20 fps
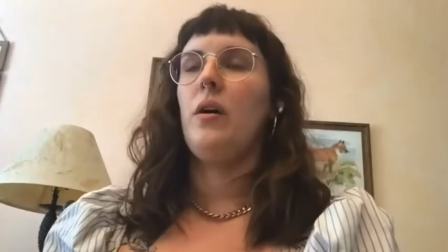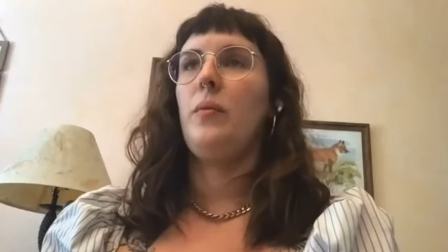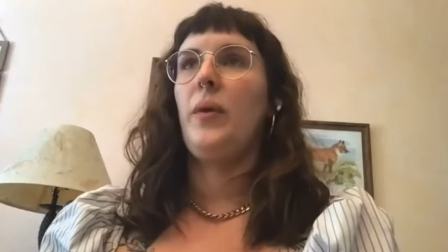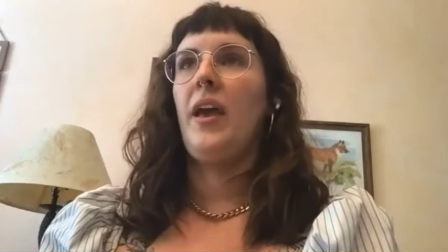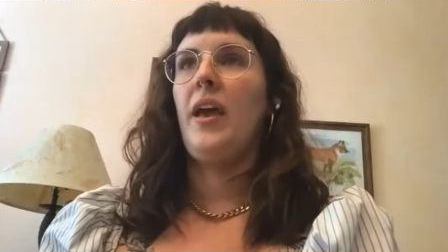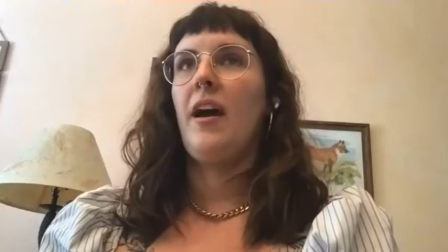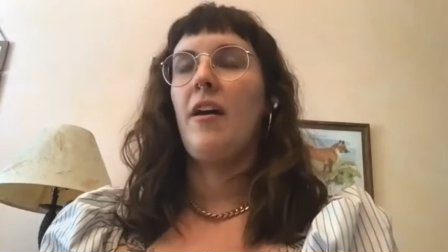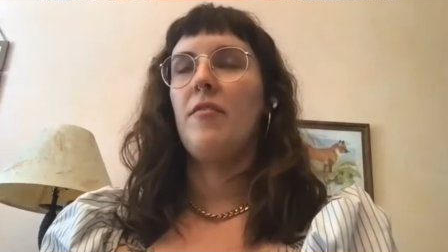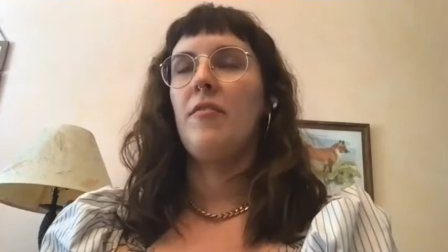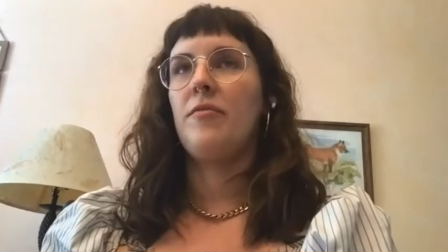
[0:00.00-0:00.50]
We
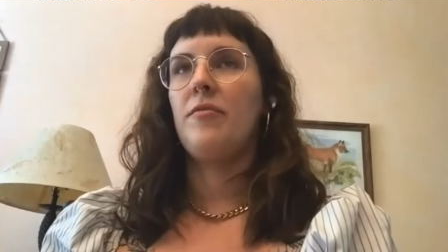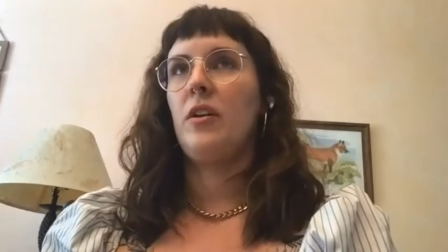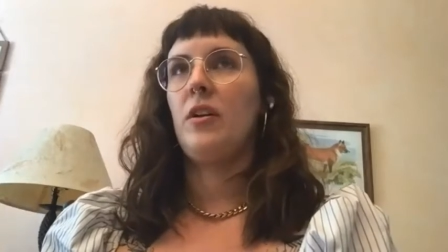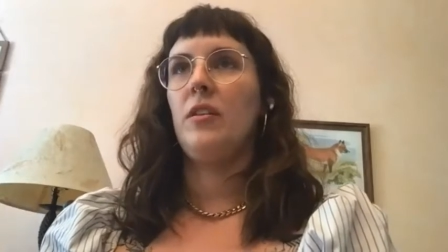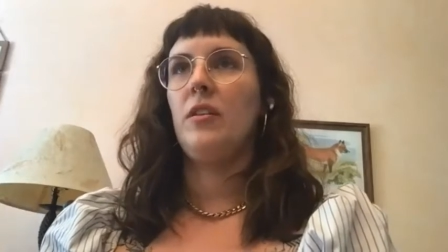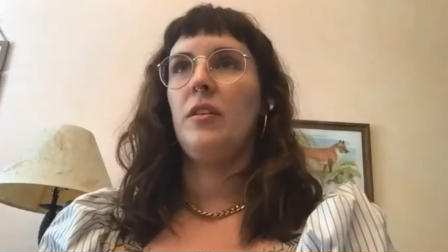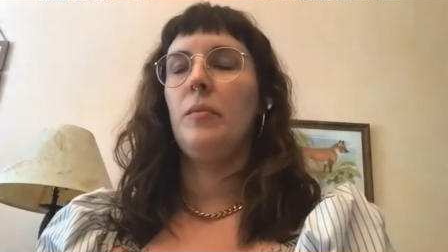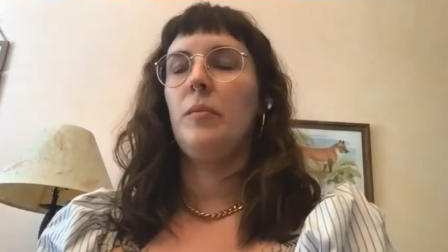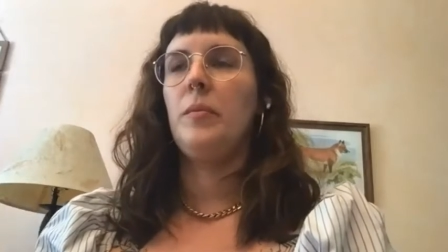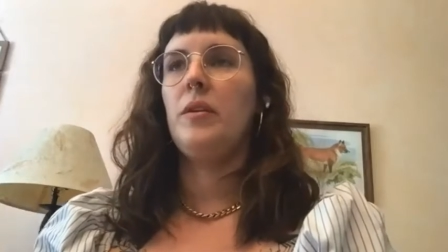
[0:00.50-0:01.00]
have a
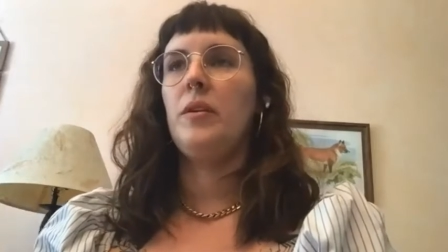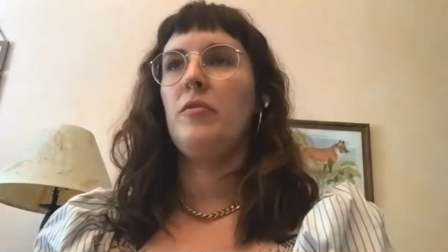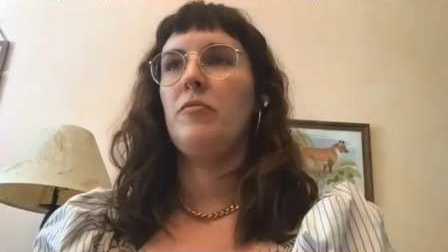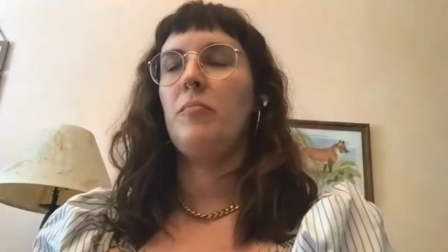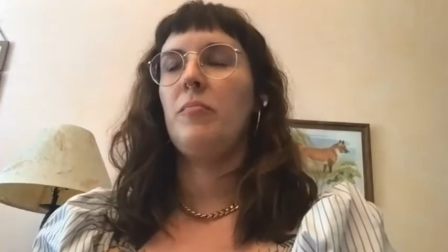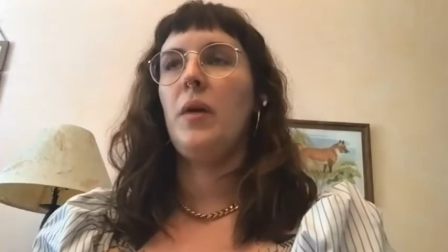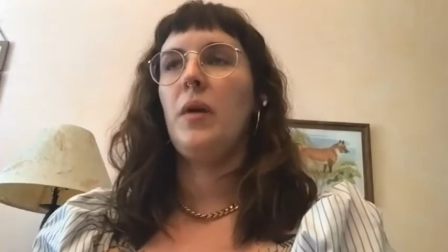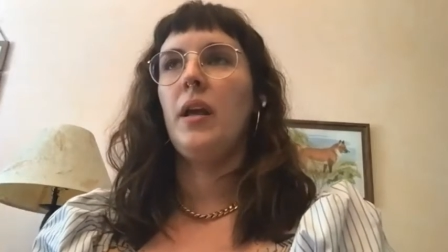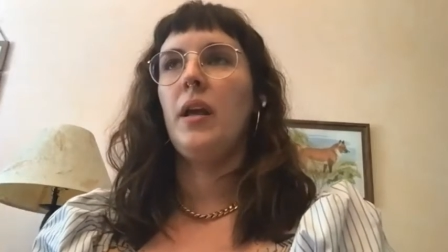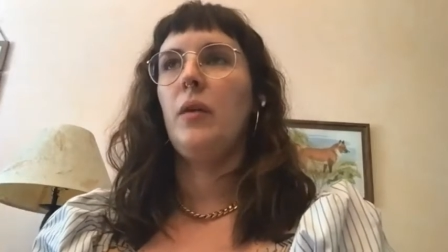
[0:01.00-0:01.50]
little bit of
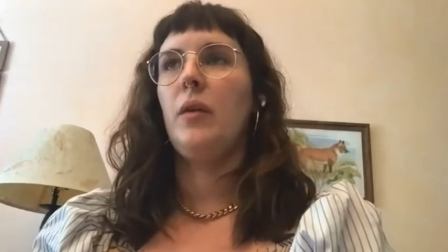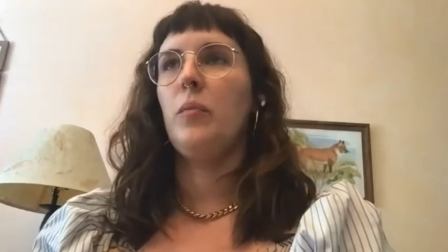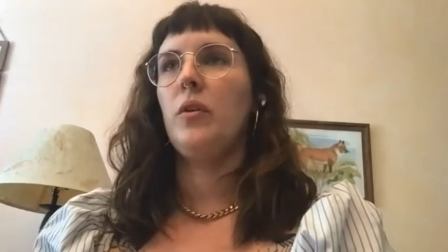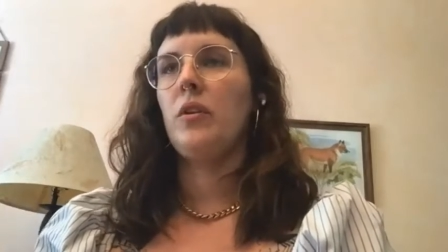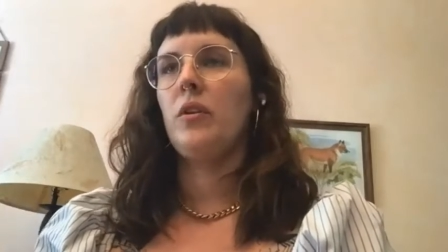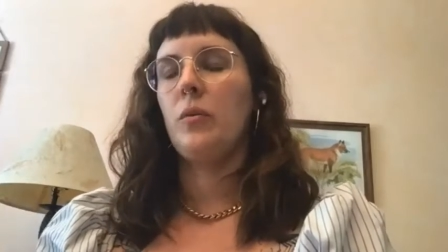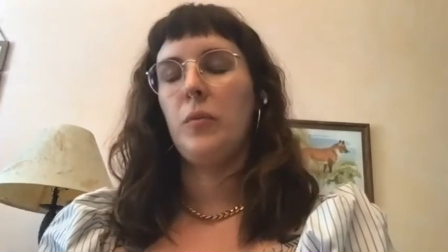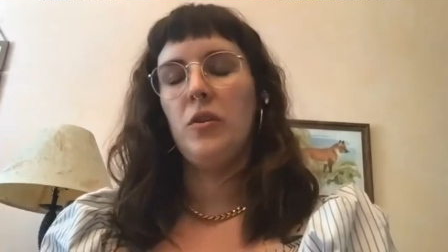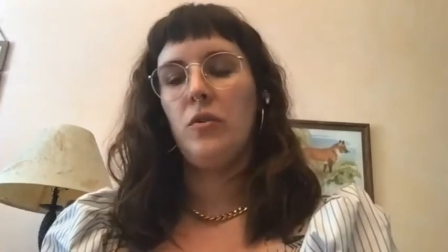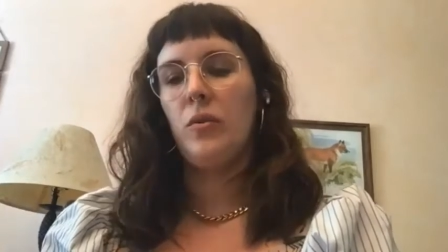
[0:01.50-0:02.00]
money. What
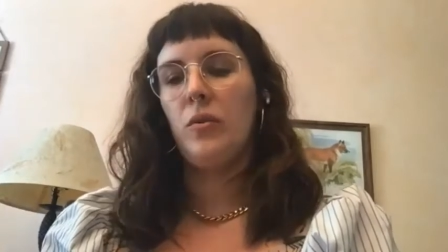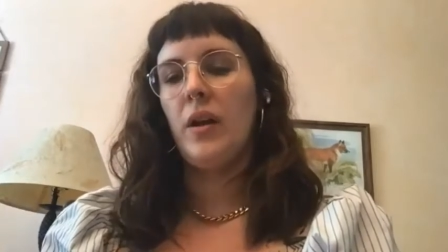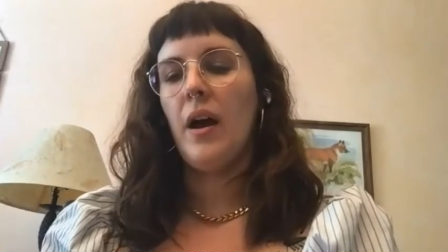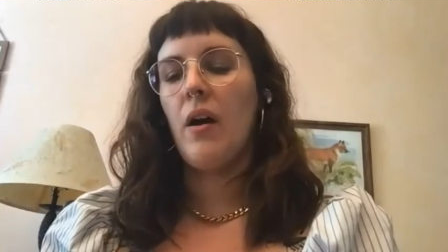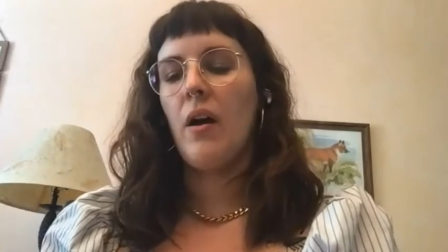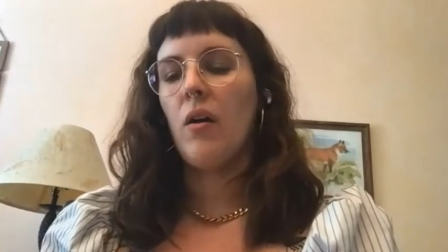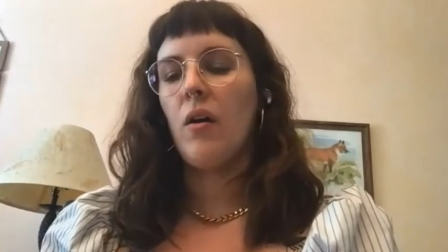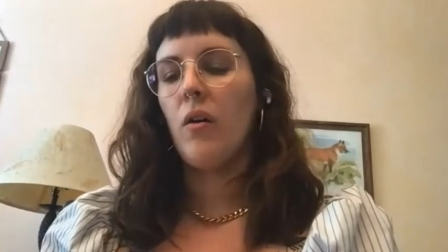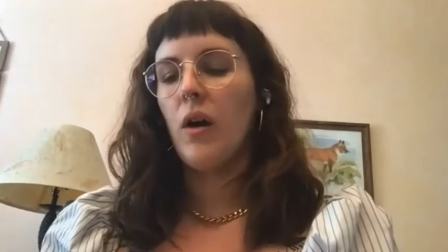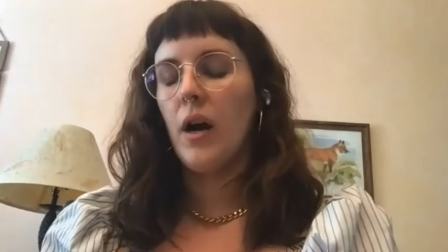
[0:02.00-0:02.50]
can we do
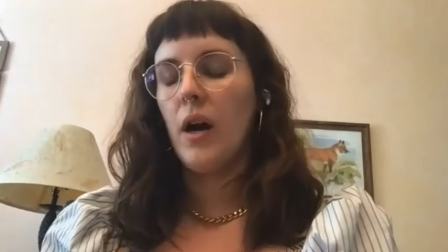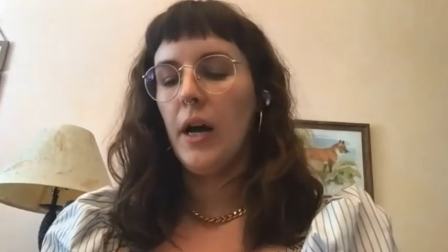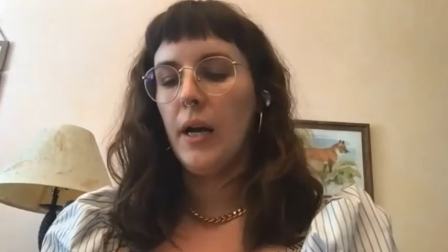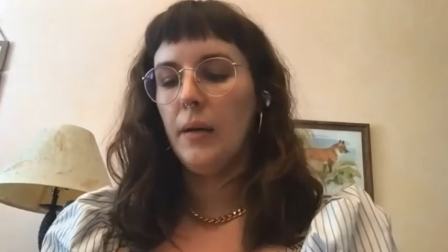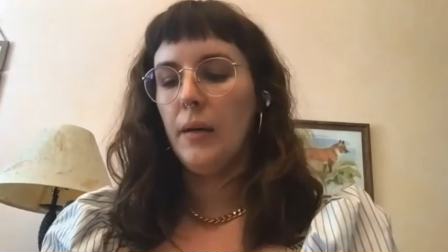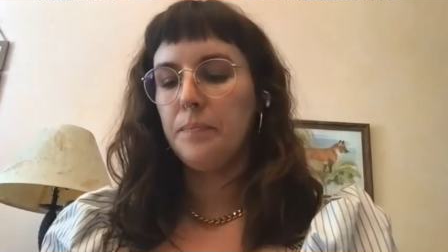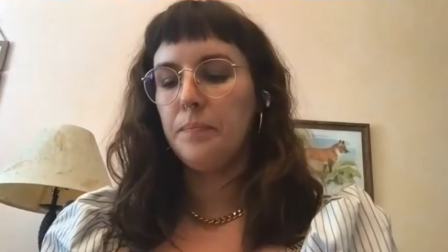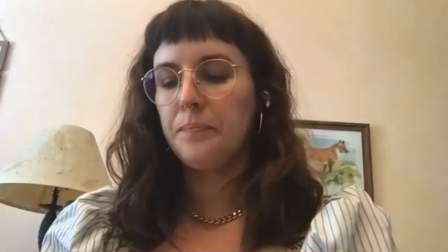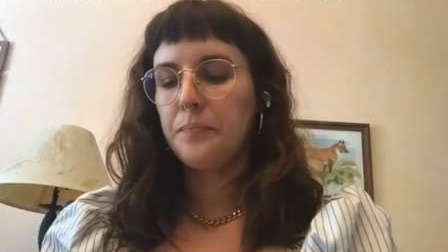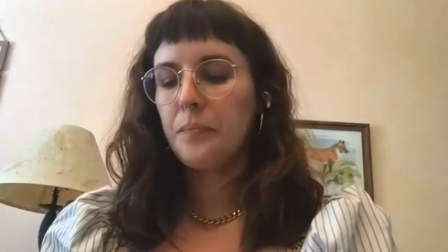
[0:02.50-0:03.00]
now?
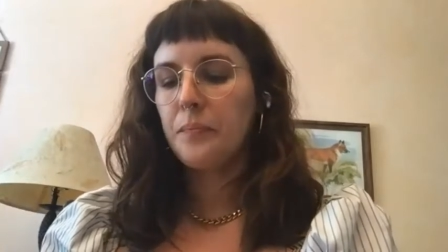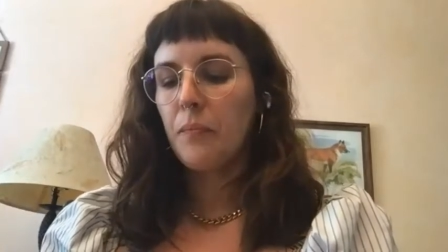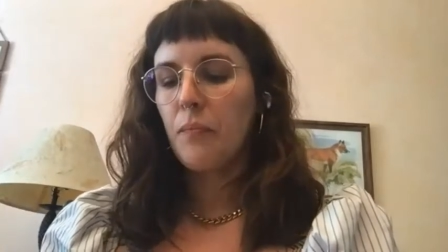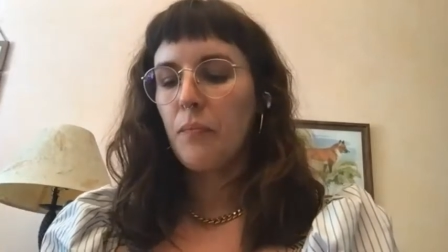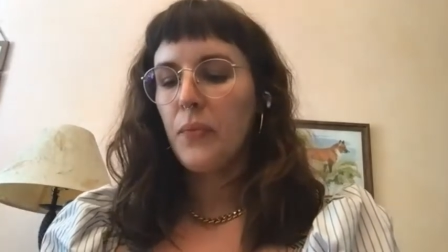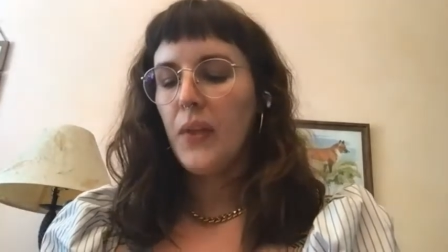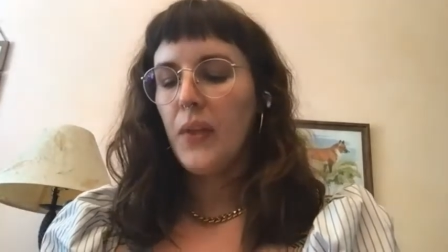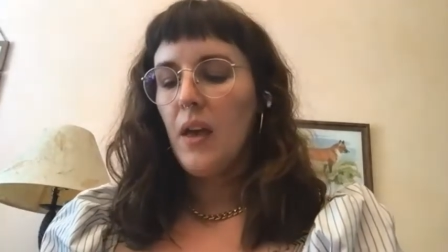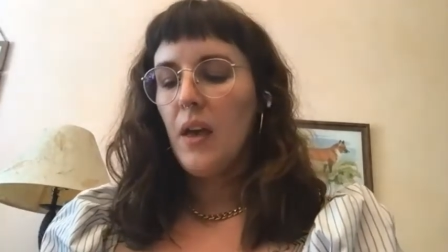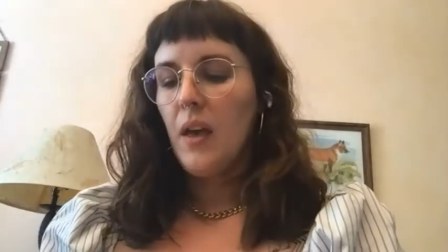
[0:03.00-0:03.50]

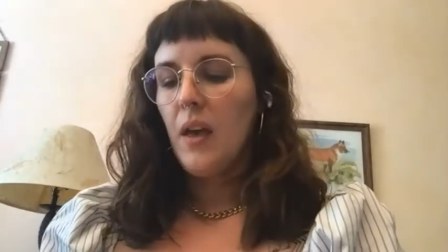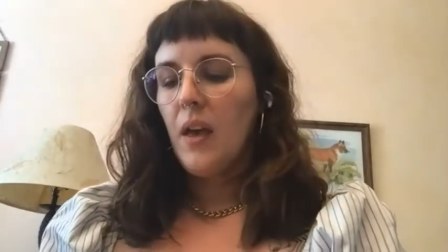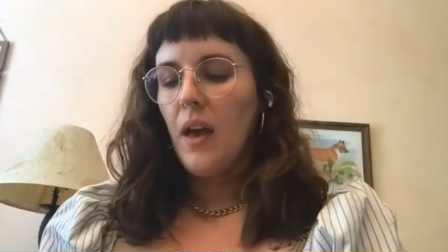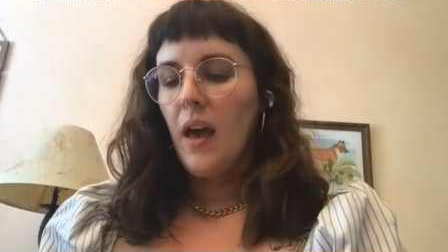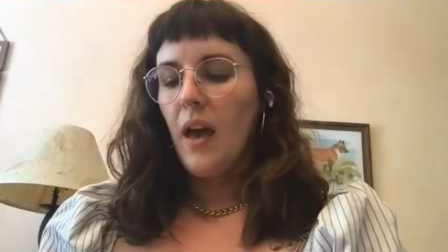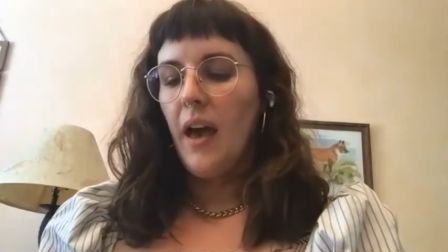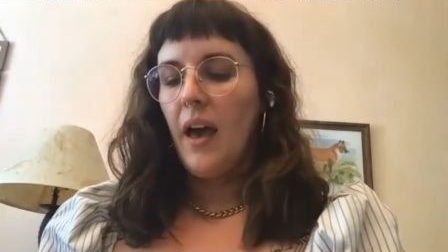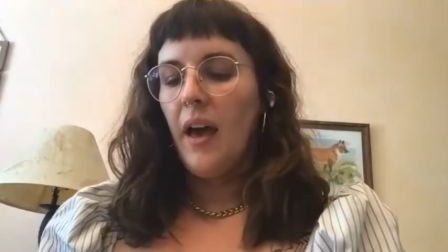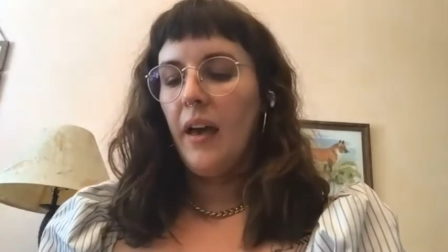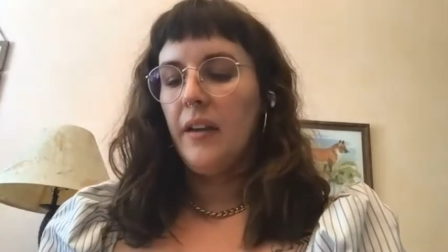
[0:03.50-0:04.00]

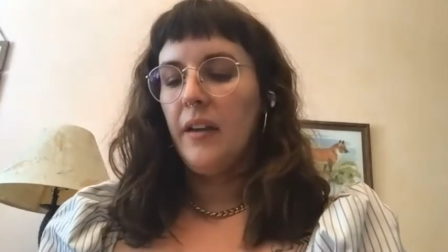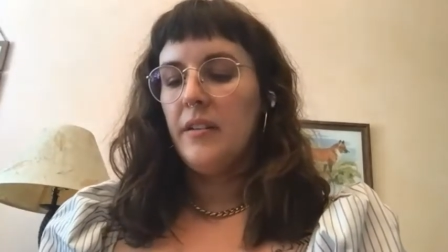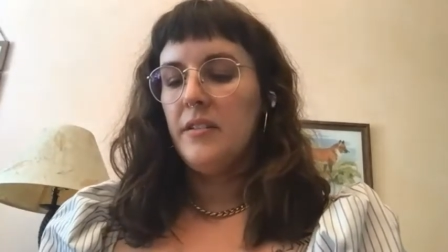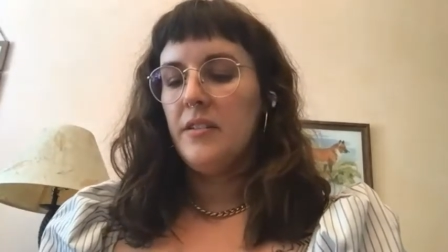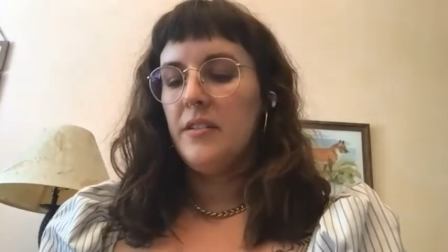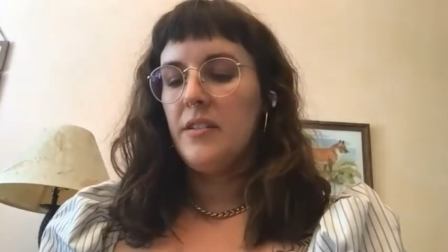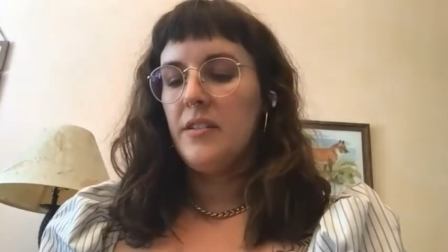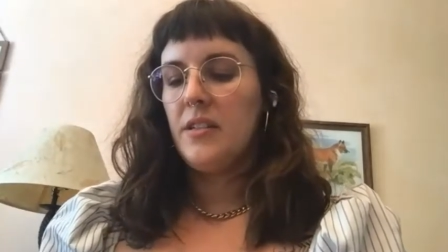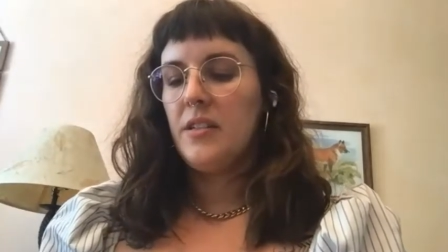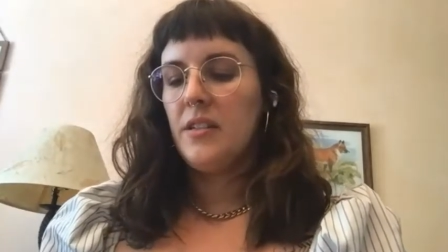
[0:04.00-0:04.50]

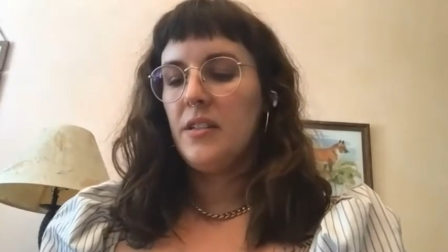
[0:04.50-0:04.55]
And